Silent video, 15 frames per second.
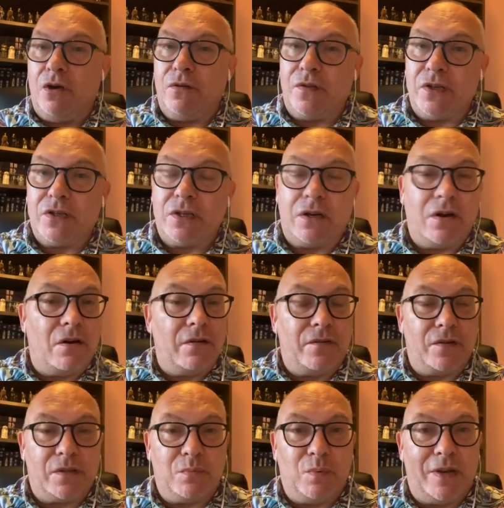Others, and
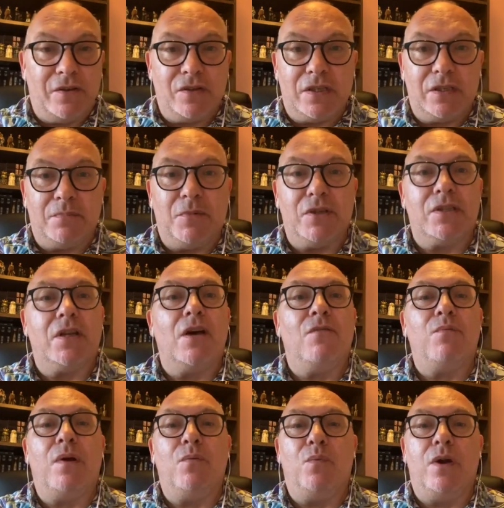I've experienced this
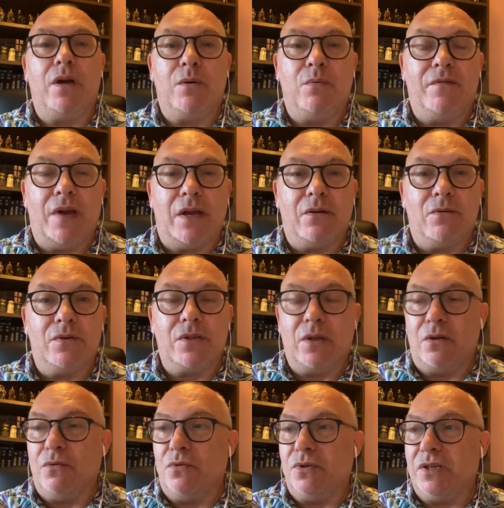myself when working with adults
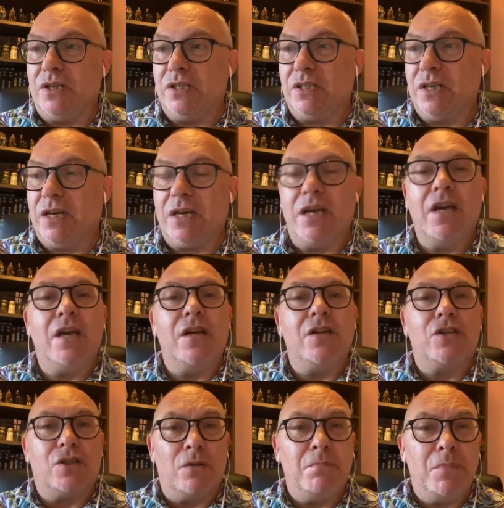that are autistic,
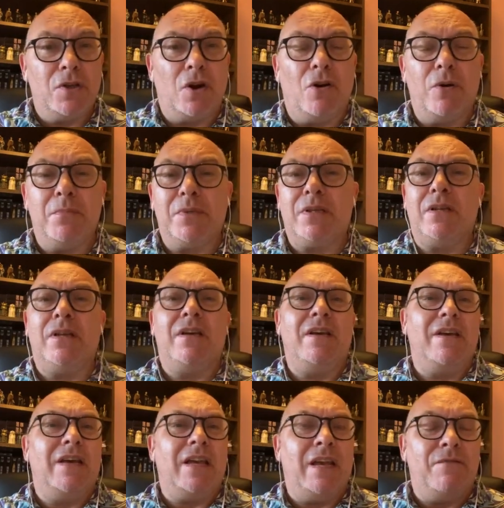sometimes,
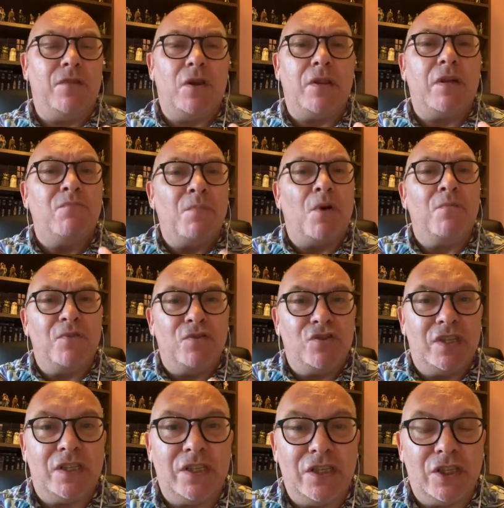even though they might be
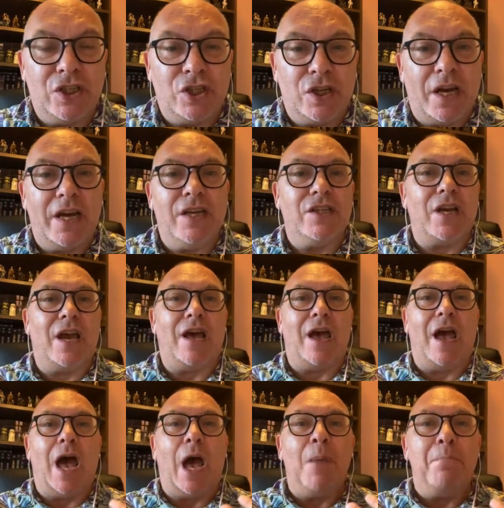resistant to change,
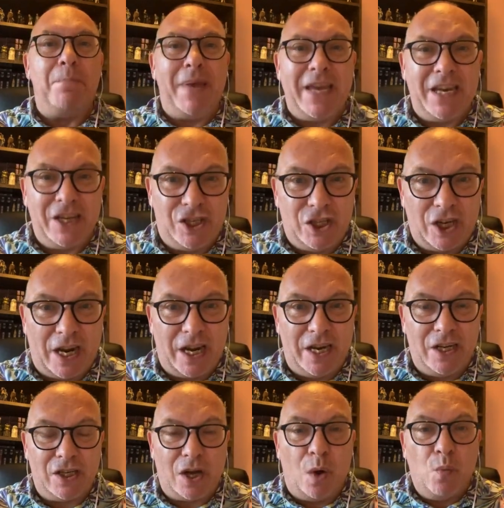a bigger
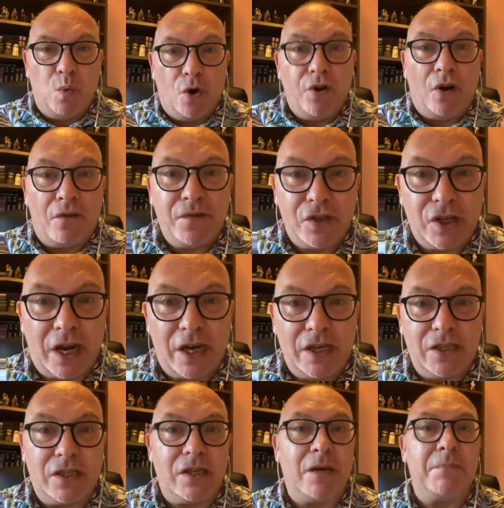change, a one-off
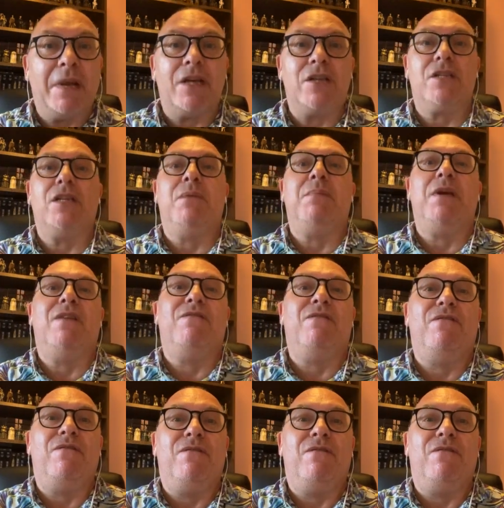change, can actually be